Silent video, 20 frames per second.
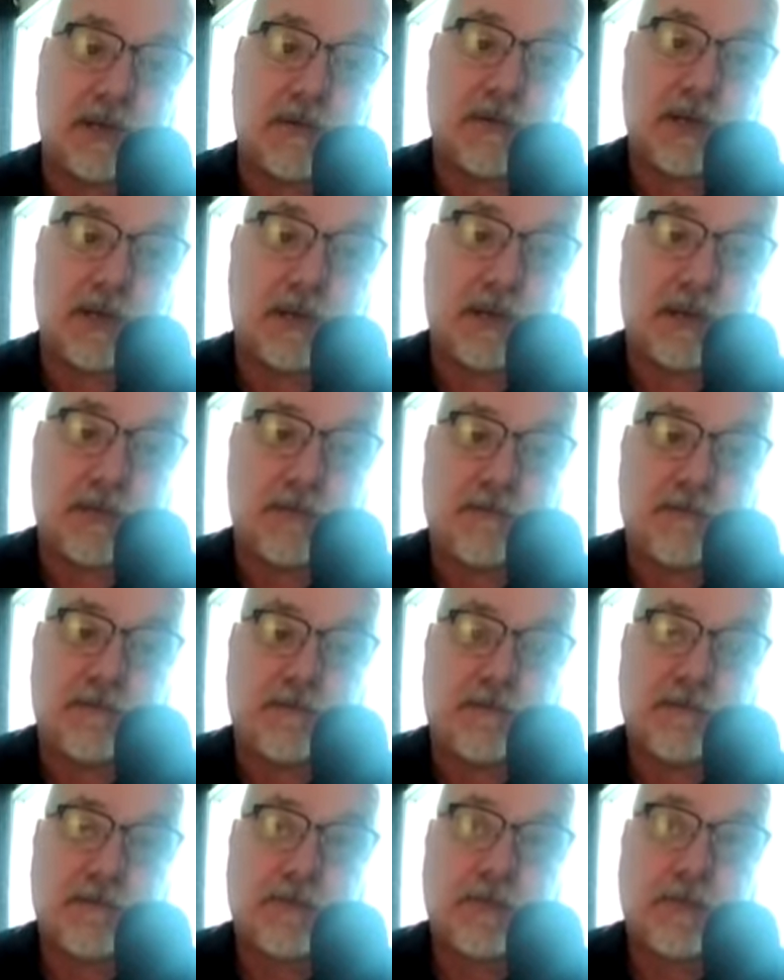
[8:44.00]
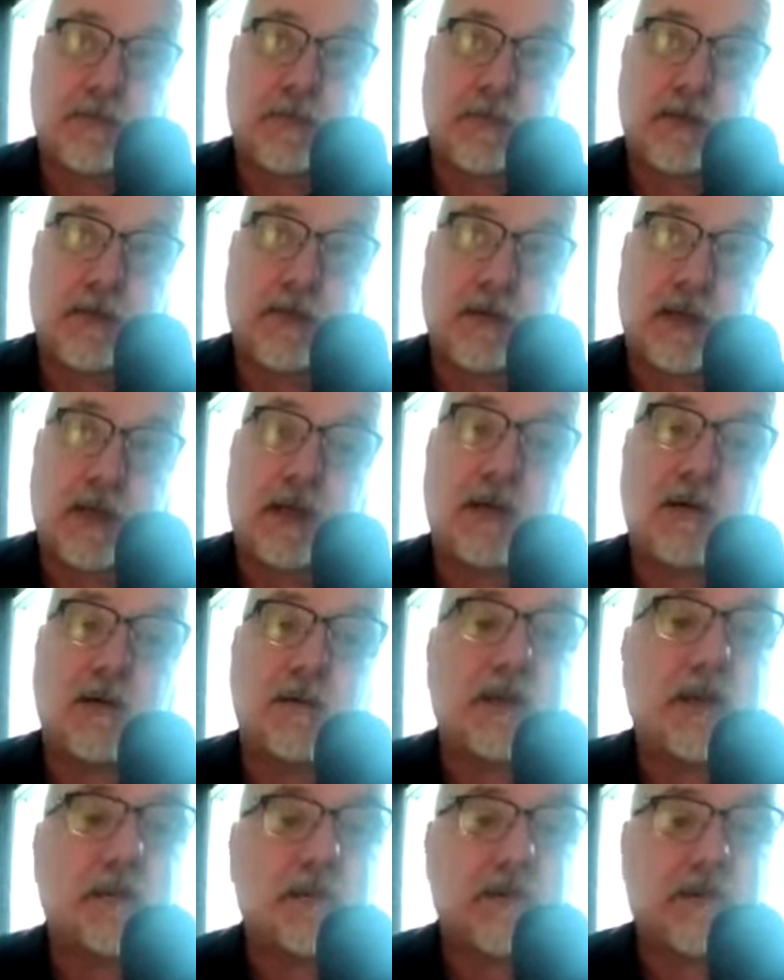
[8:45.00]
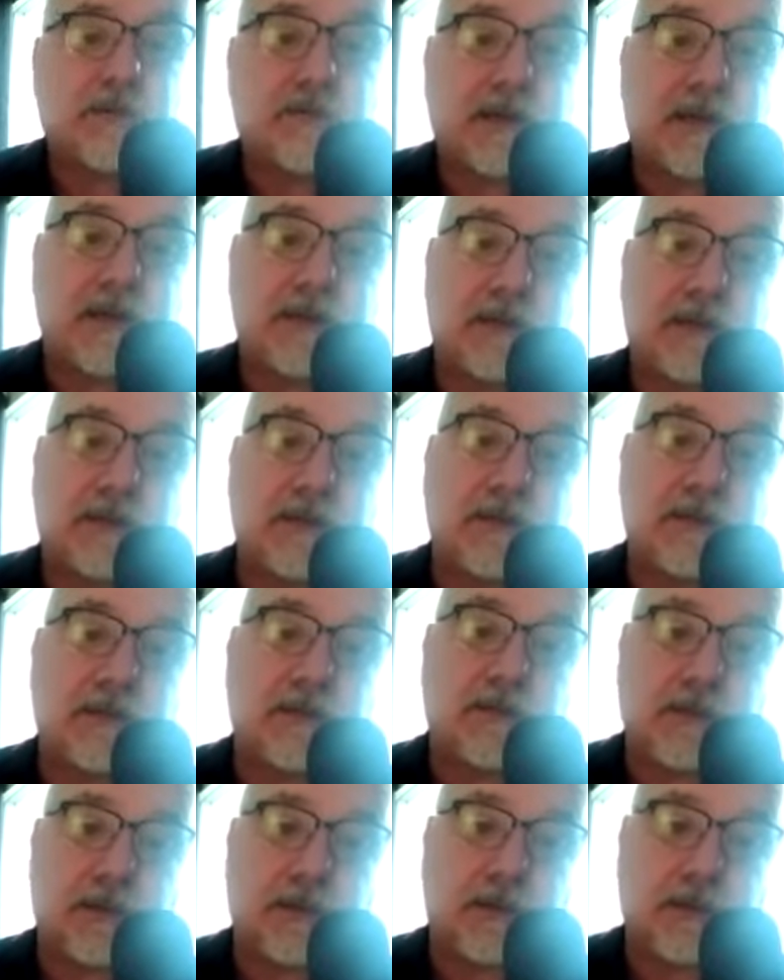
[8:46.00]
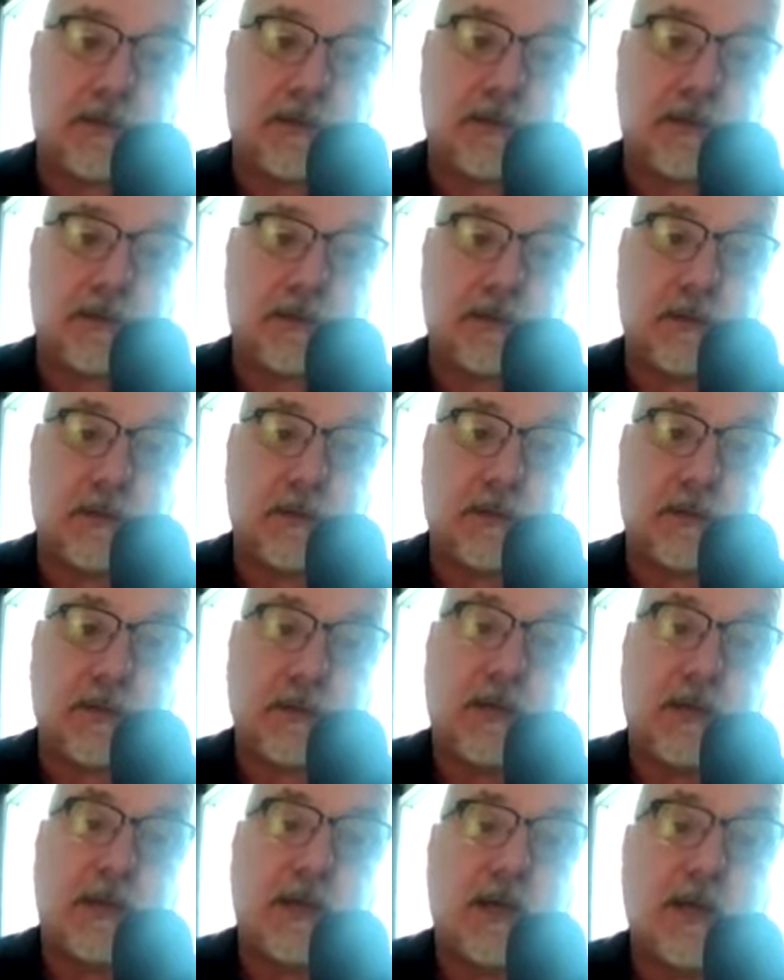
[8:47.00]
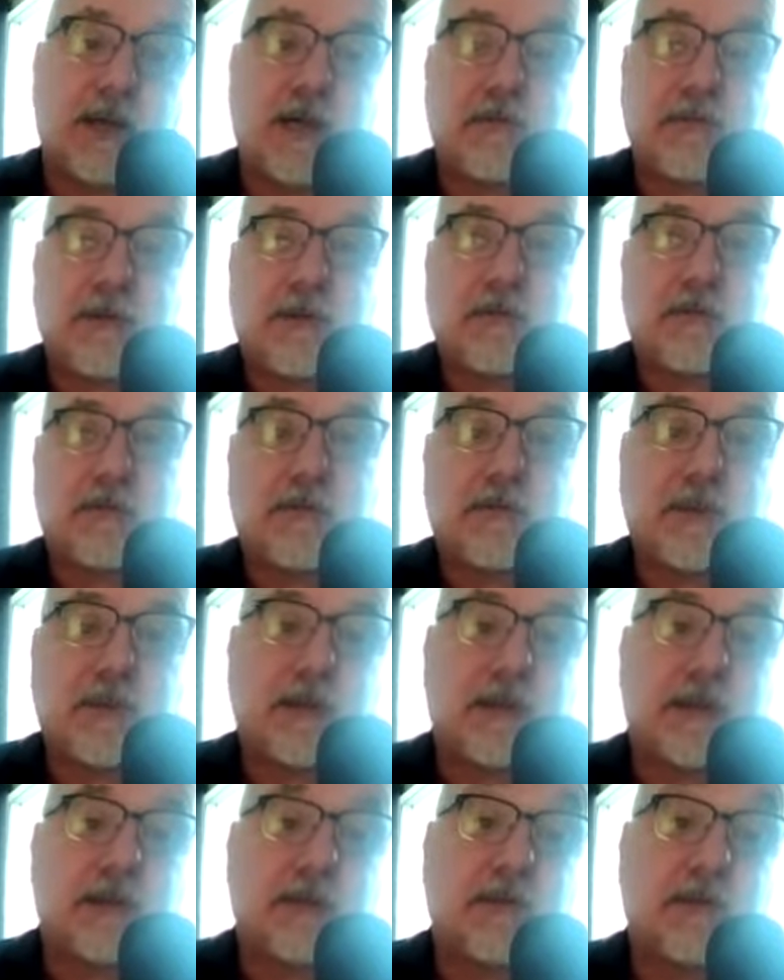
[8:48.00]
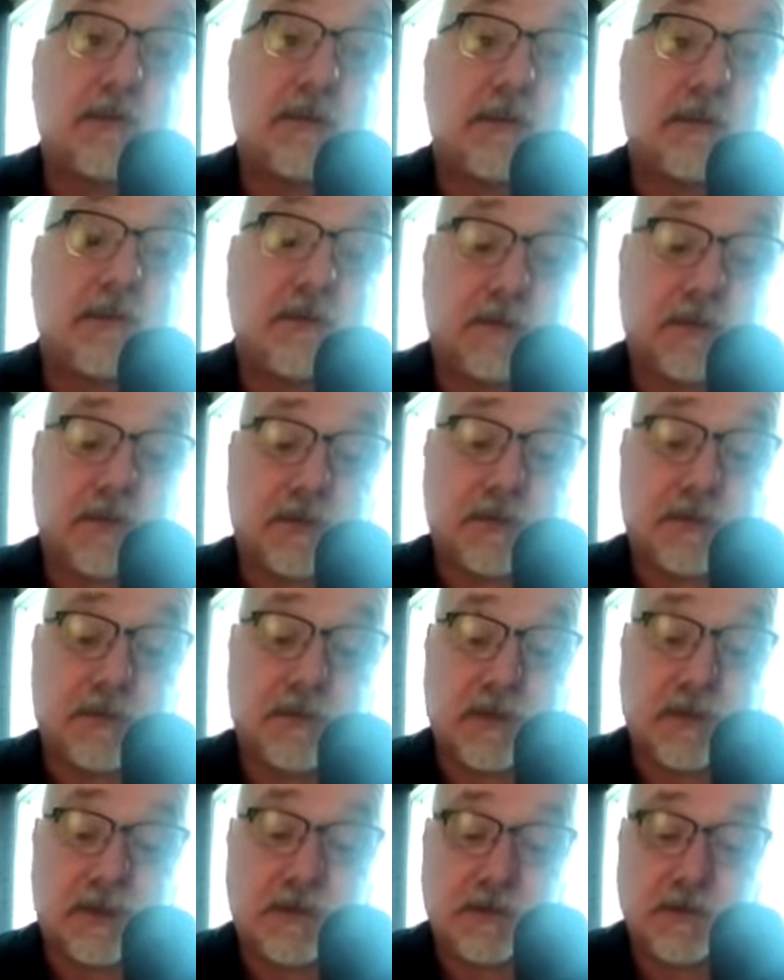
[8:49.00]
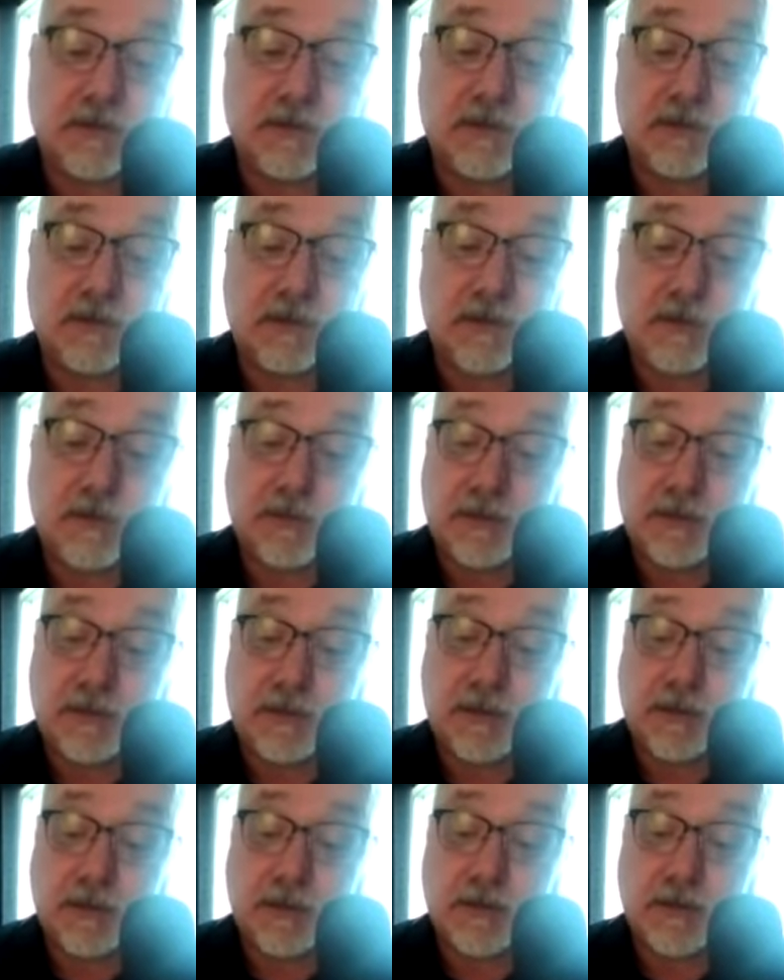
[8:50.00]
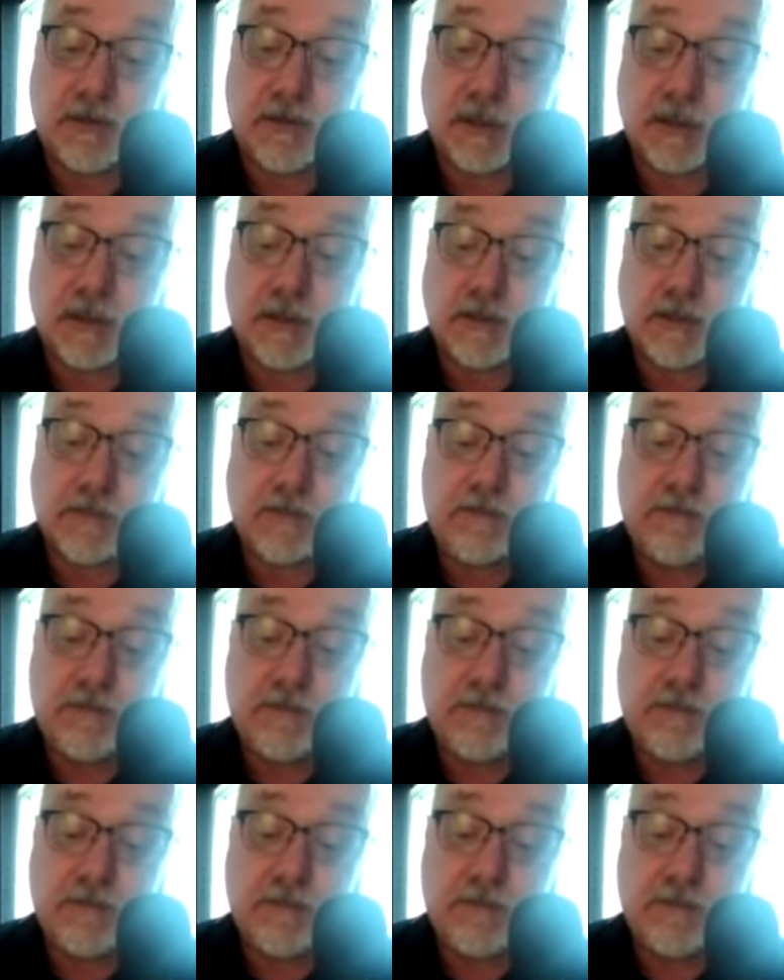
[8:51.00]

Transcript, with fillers: wake up? How am I responding to this person? How am I responding to what the circumstances in the world about, are going on?